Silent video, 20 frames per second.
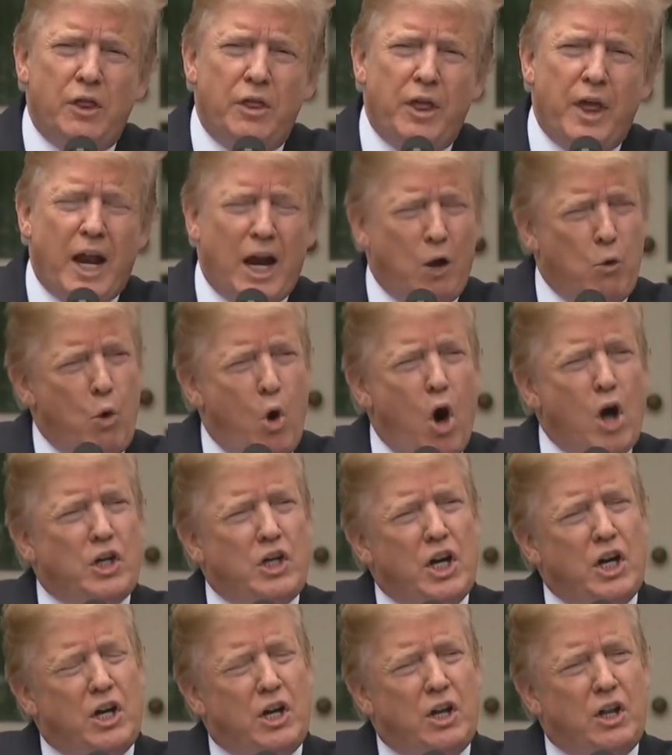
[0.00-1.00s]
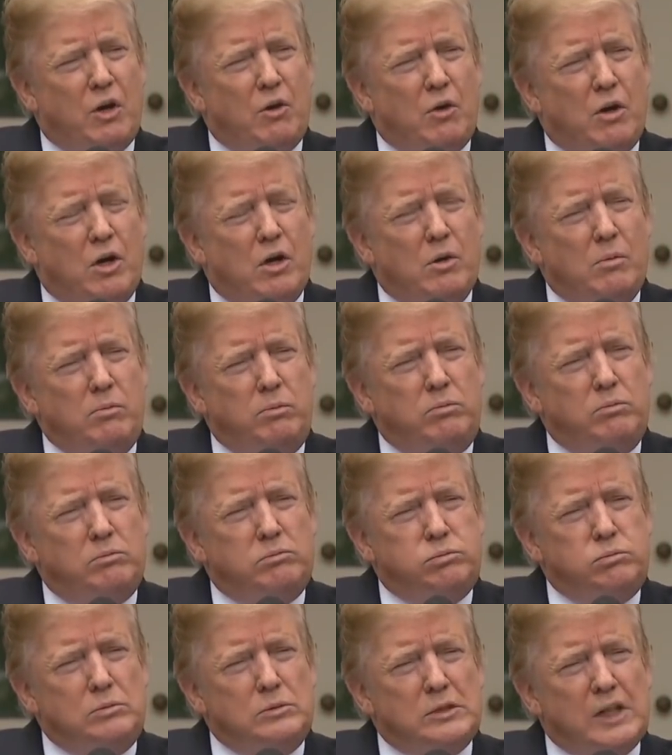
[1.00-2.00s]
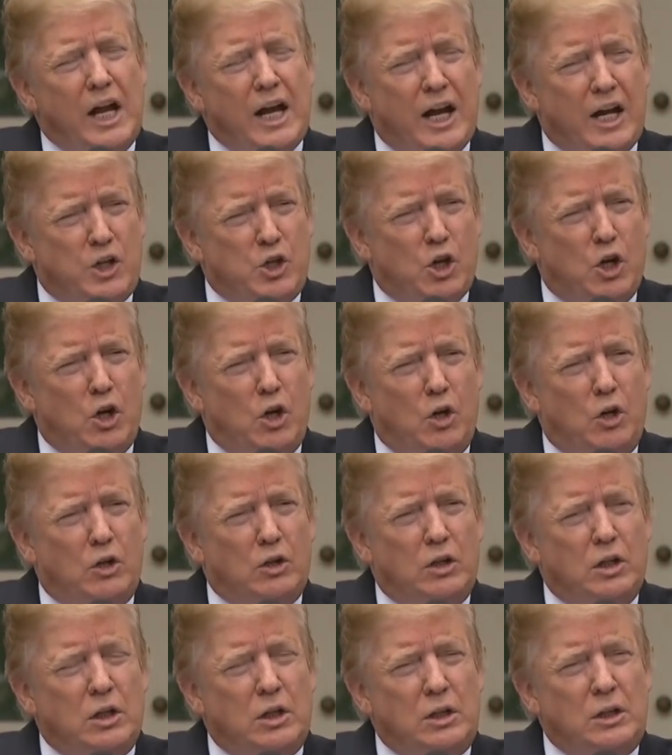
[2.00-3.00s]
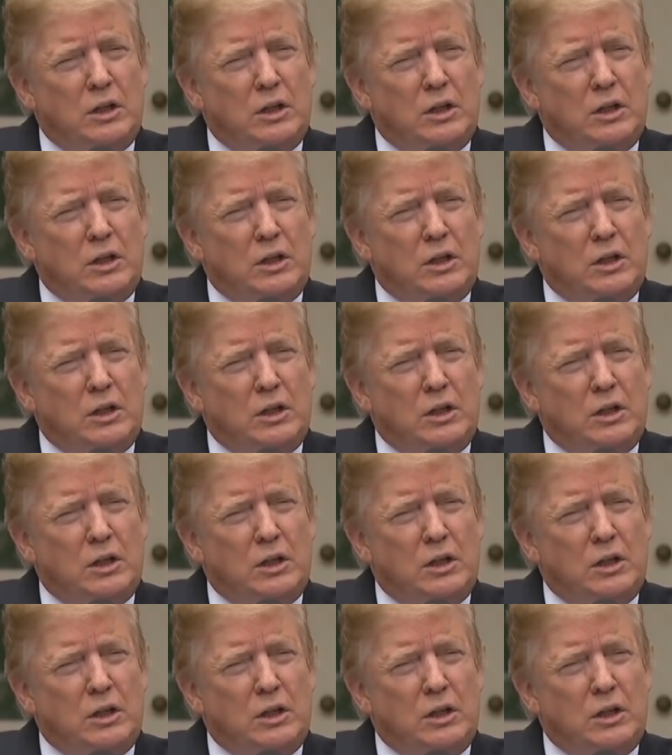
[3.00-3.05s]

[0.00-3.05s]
that I walked into the room and I told